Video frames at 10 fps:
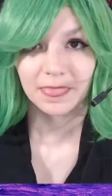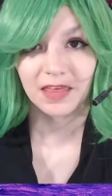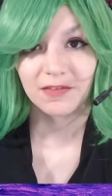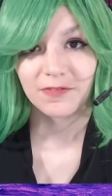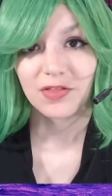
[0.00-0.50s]

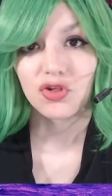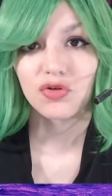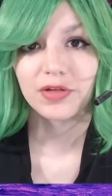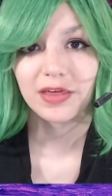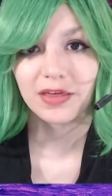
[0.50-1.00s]

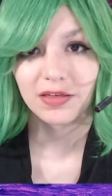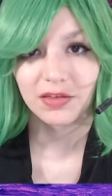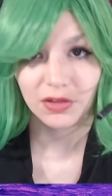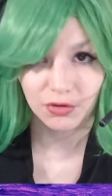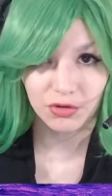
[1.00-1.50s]
Eventually,
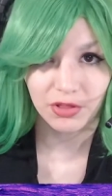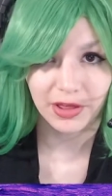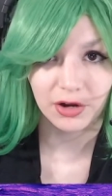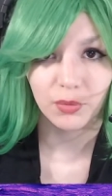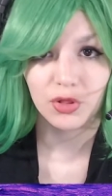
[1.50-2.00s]
years
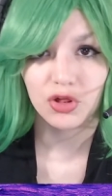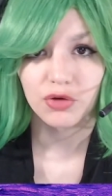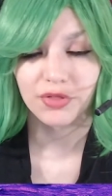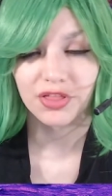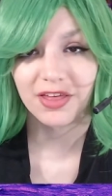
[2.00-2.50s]
later, when
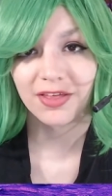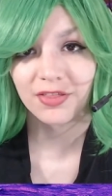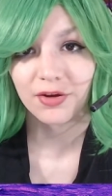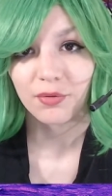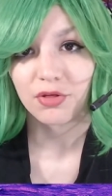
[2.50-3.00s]
she was
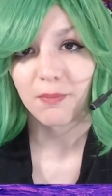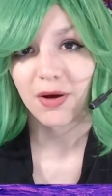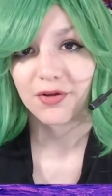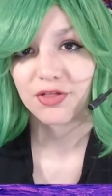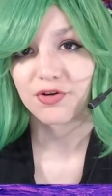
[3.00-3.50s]
10, there was a
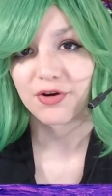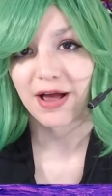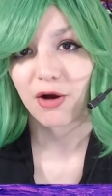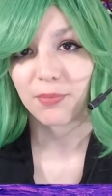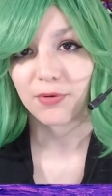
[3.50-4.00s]
monster
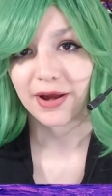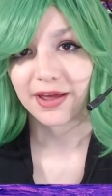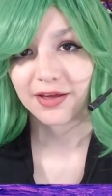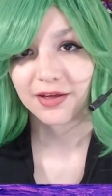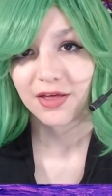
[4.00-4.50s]

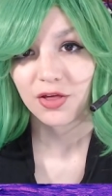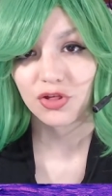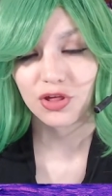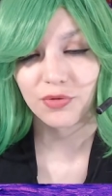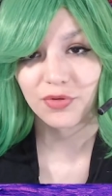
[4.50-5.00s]
outbreak.
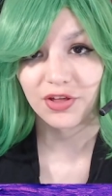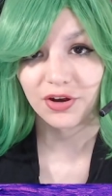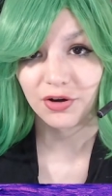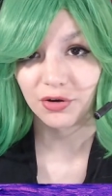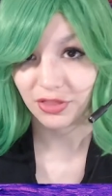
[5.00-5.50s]
She was
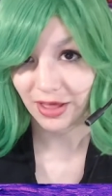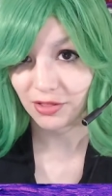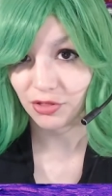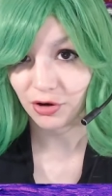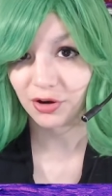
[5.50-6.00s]
in
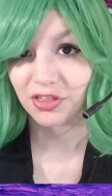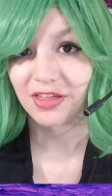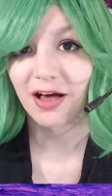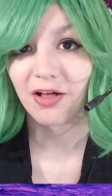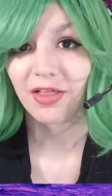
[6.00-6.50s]
that dark
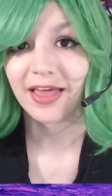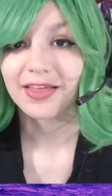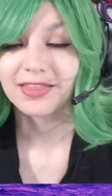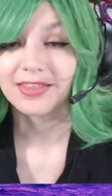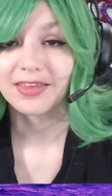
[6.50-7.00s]
cell,
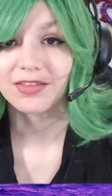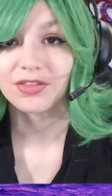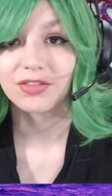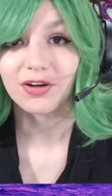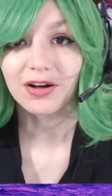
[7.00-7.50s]
and the
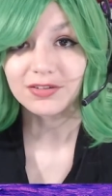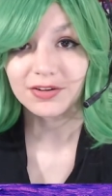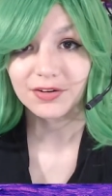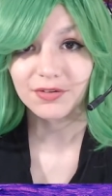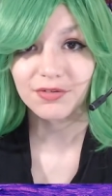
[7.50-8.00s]

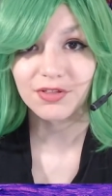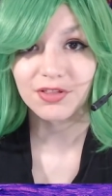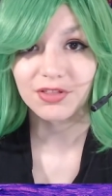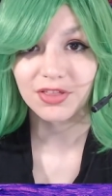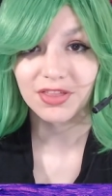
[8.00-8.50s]

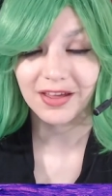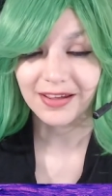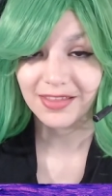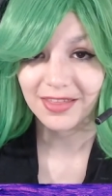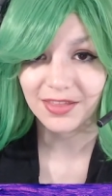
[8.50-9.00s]
doctors, the
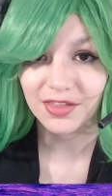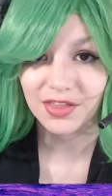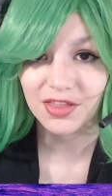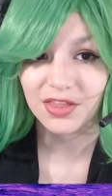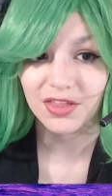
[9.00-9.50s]

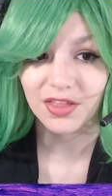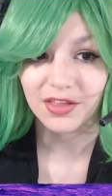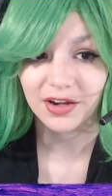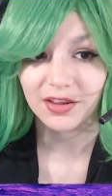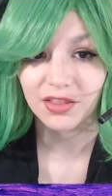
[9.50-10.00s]
scientists,
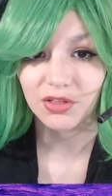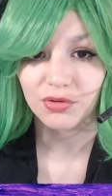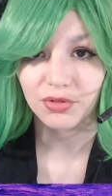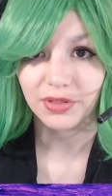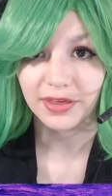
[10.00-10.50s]
decided
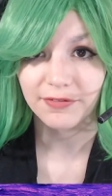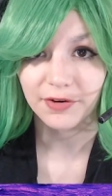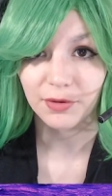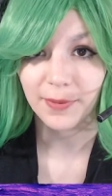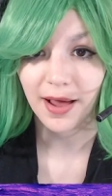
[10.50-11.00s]
to leave
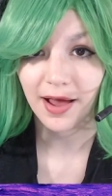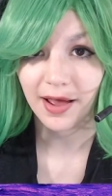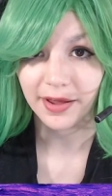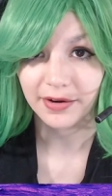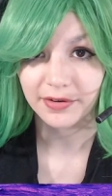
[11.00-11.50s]
her
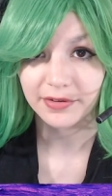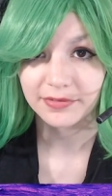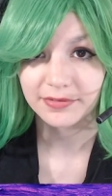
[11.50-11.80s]
behind.